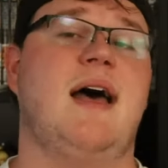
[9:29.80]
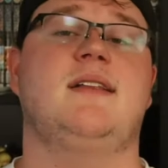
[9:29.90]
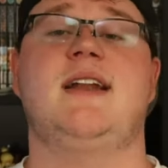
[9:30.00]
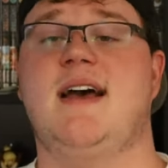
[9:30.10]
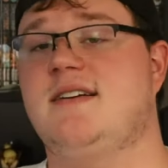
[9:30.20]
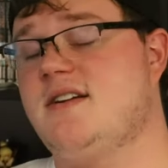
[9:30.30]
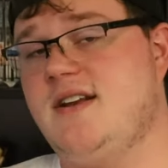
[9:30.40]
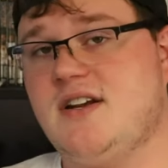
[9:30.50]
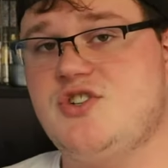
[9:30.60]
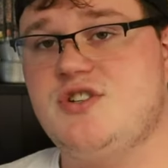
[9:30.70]
Alan had a
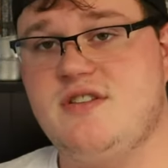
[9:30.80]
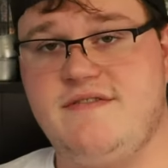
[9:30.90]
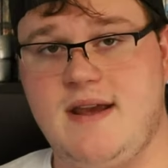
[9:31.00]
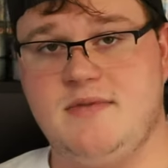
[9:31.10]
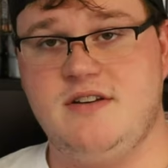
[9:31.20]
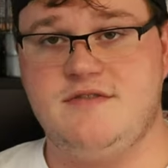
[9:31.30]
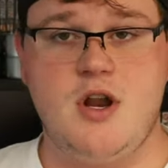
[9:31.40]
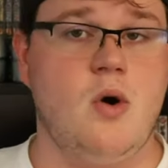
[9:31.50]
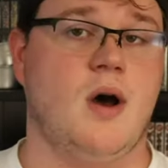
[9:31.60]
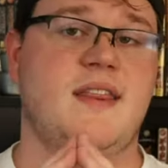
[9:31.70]
connection to the family of
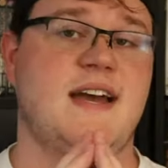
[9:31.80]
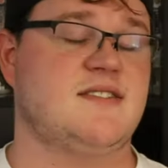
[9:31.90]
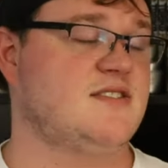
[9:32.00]
Noah, that